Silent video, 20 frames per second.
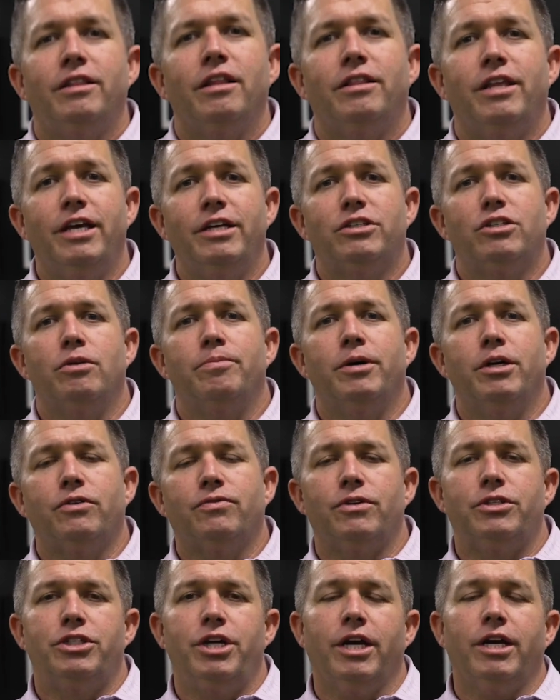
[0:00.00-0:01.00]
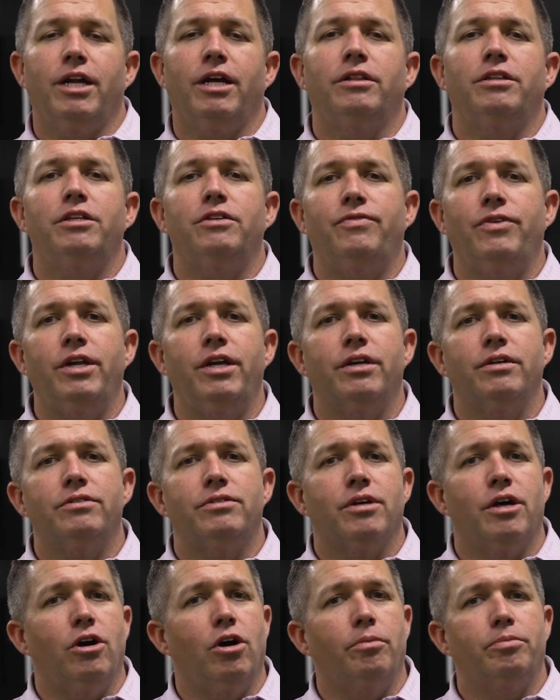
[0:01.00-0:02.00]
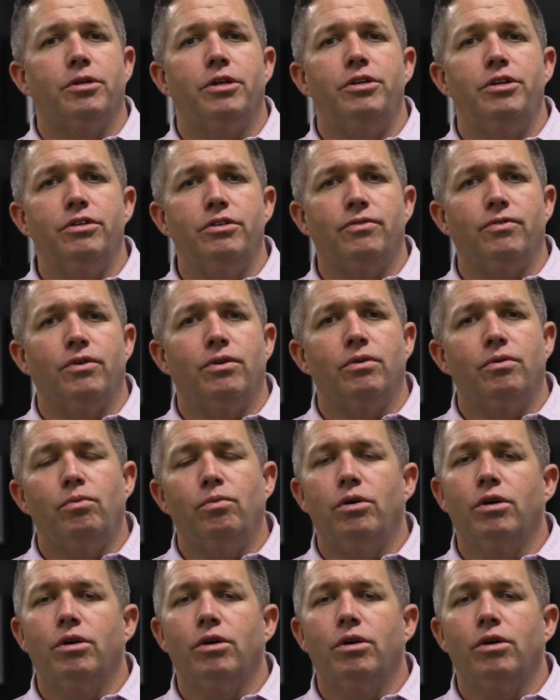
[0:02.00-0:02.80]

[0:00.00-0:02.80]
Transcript: Thanks so much for checking out these videos. I hope they're useful.